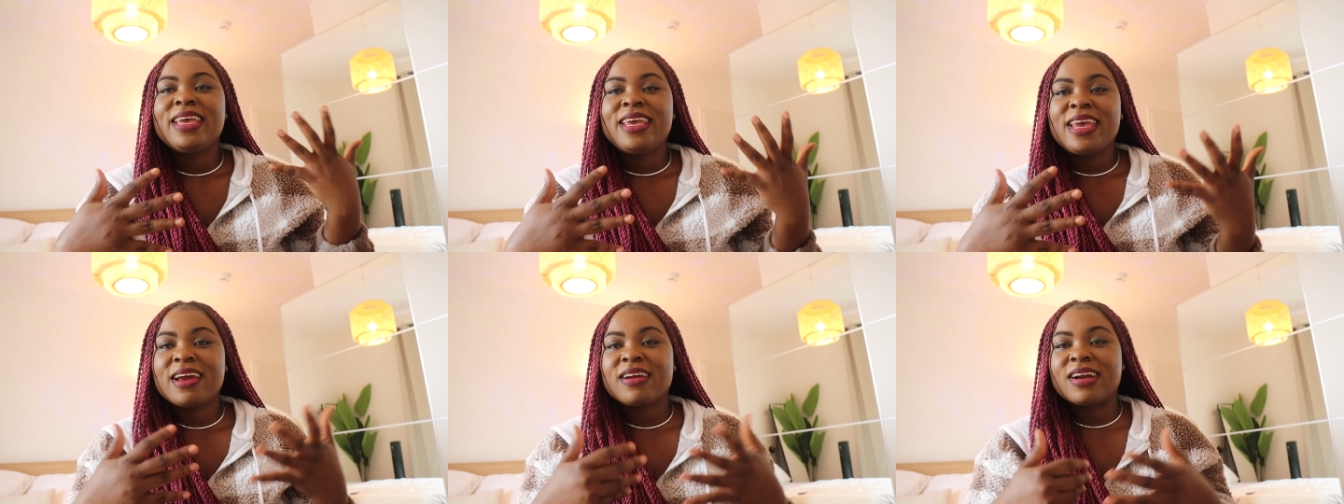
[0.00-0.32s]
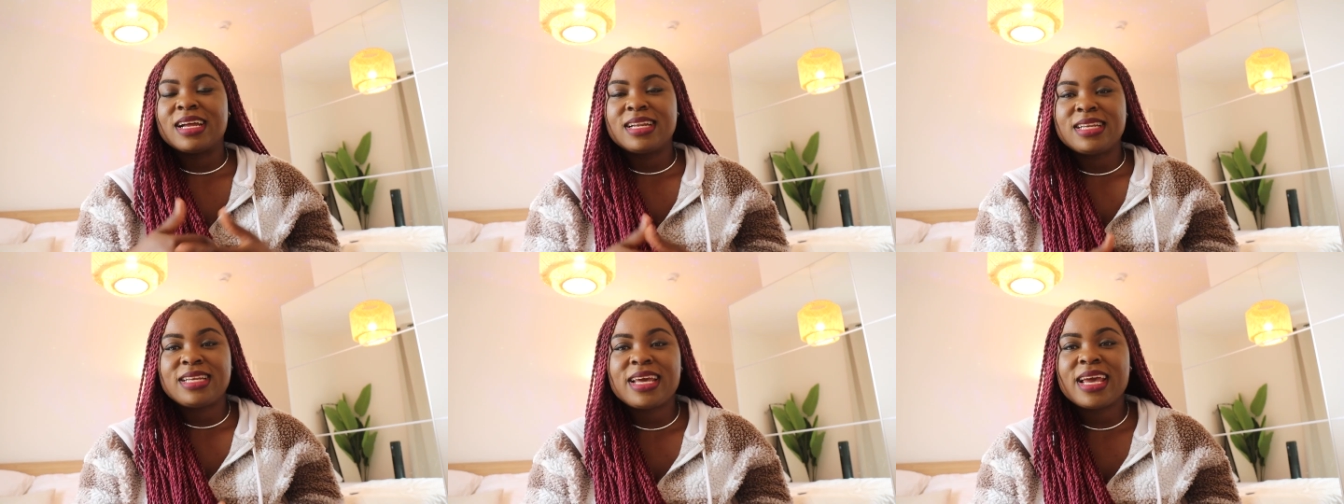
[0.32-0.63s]
here
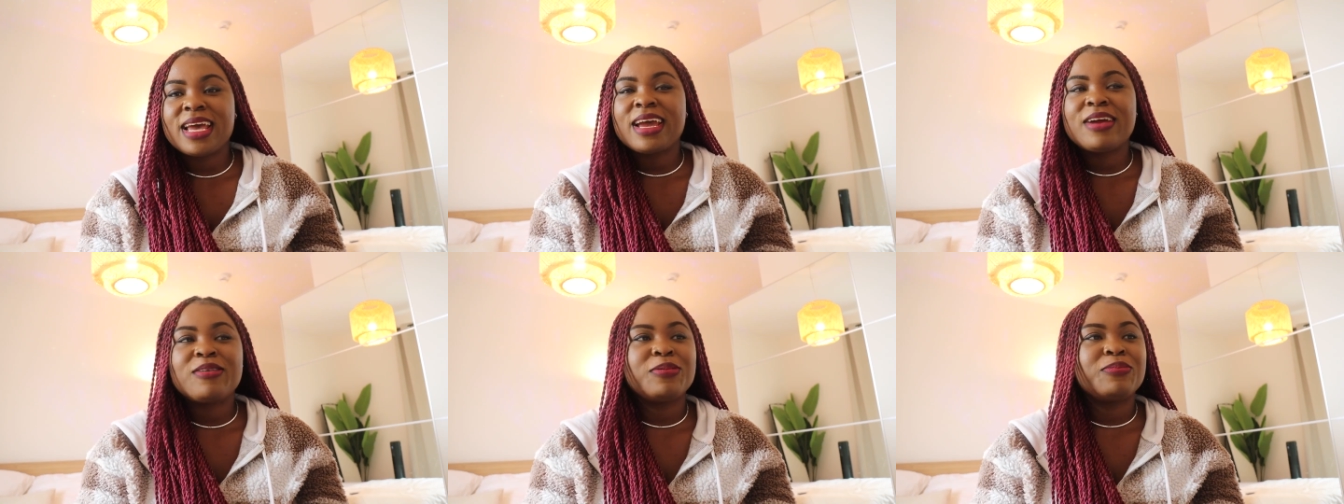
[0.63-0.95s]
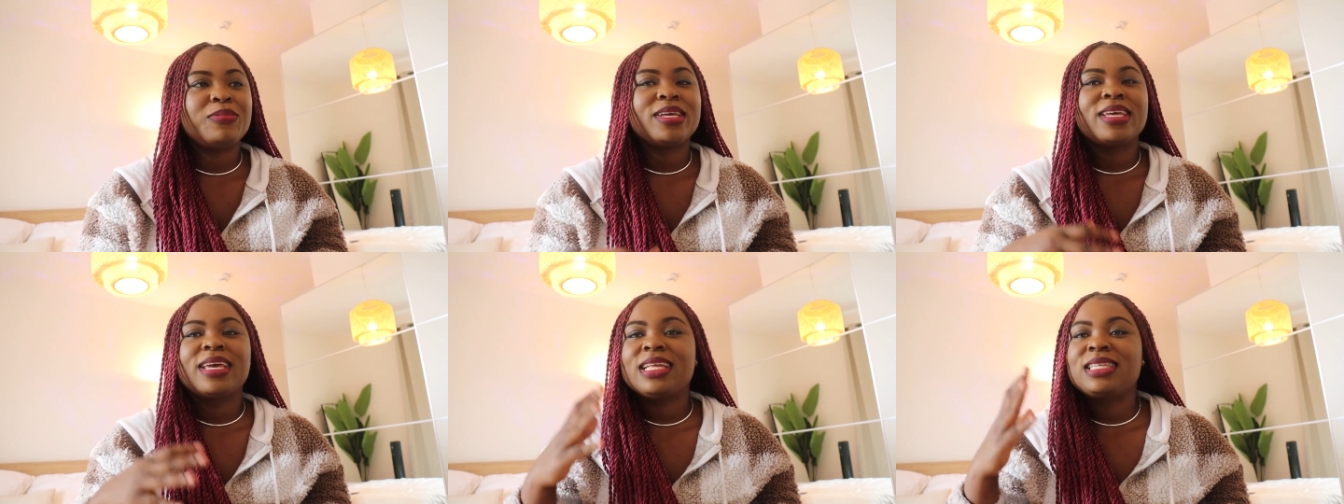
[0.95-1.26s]
and there,
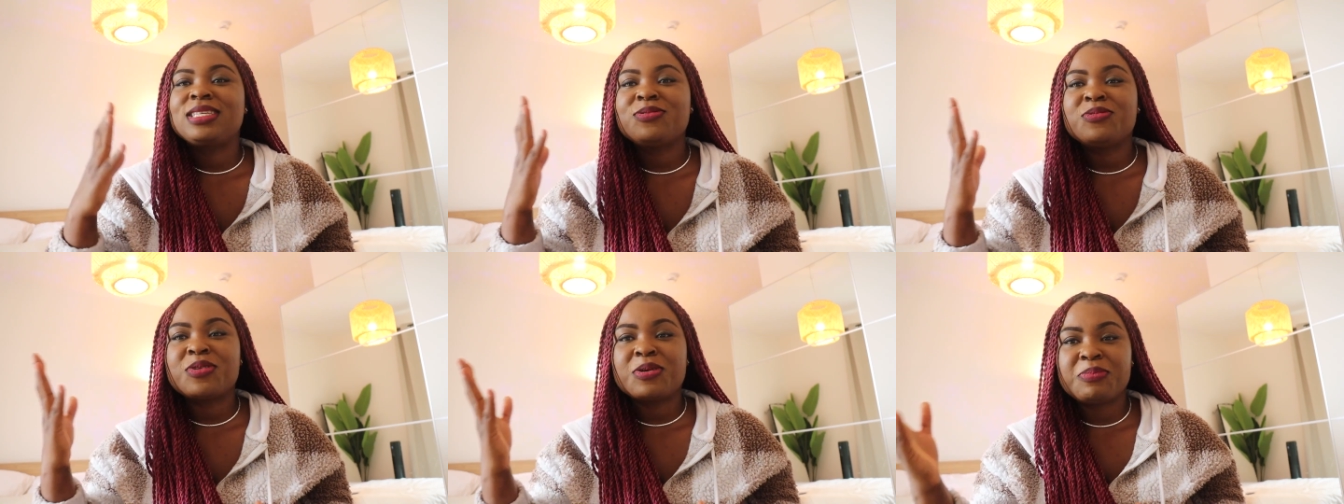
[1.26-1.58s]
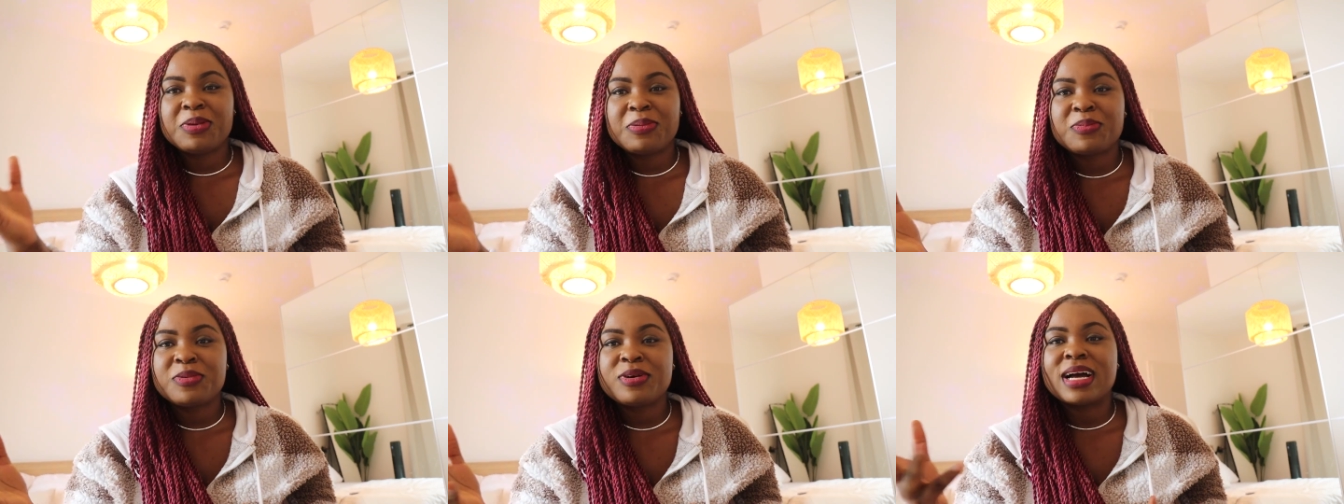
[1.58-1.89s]
replicating what
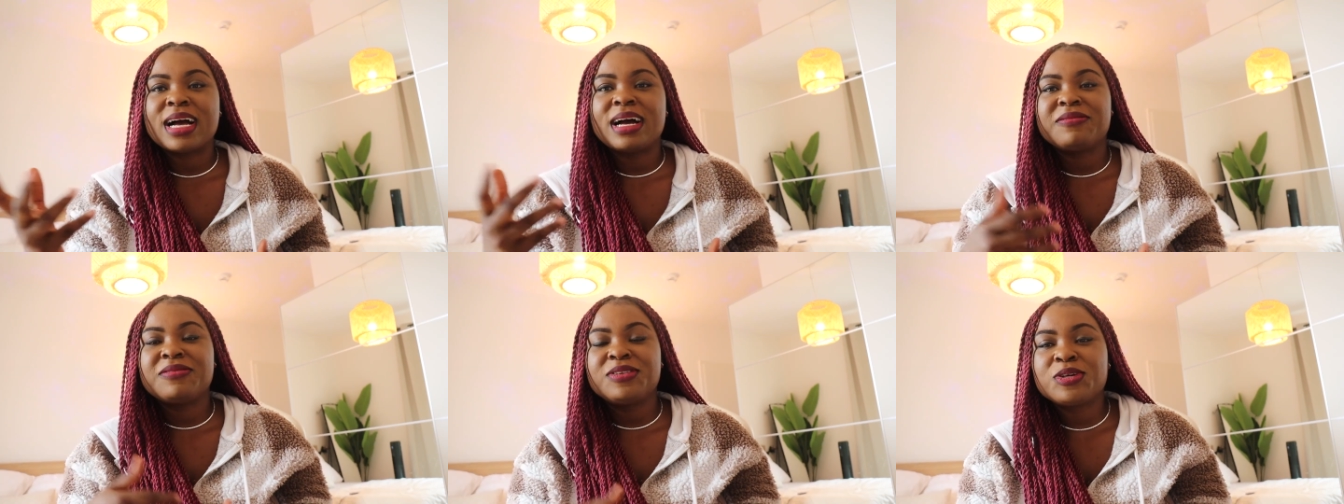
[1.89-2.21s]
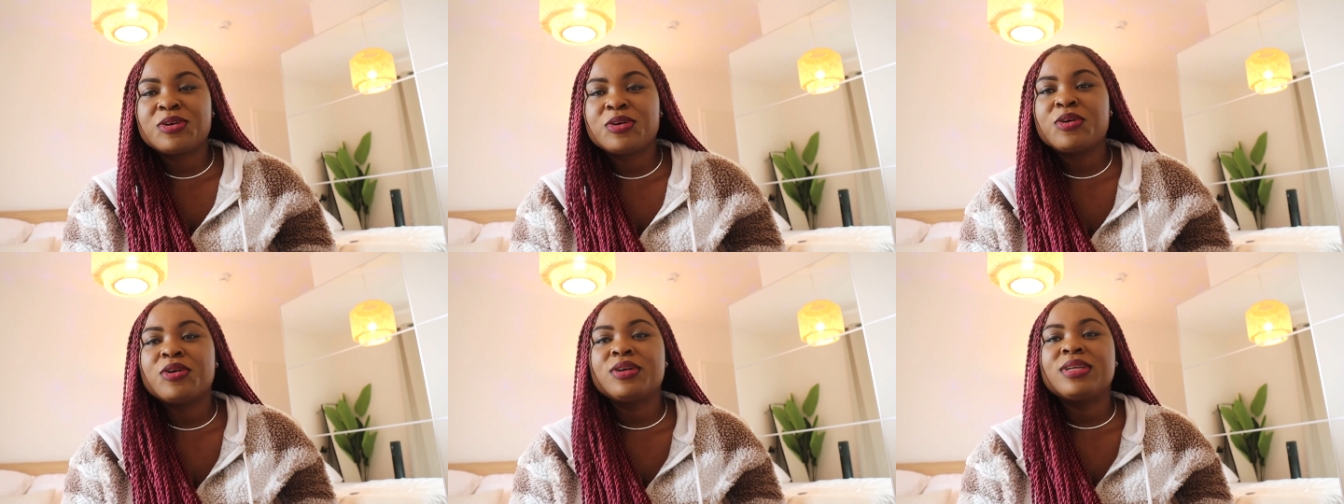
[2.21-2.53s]
people have
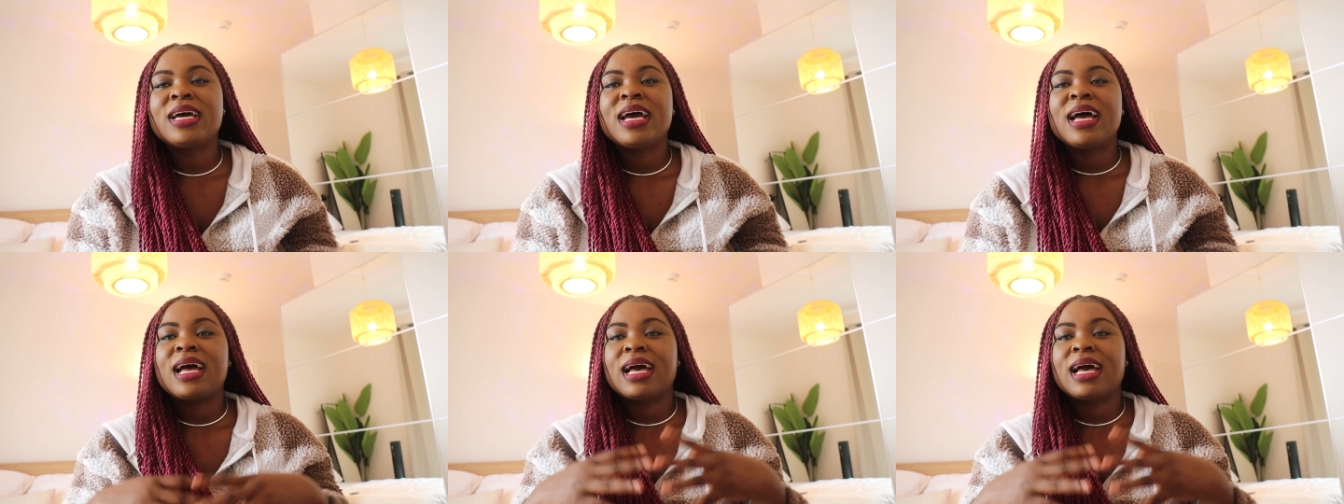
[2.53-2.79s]
done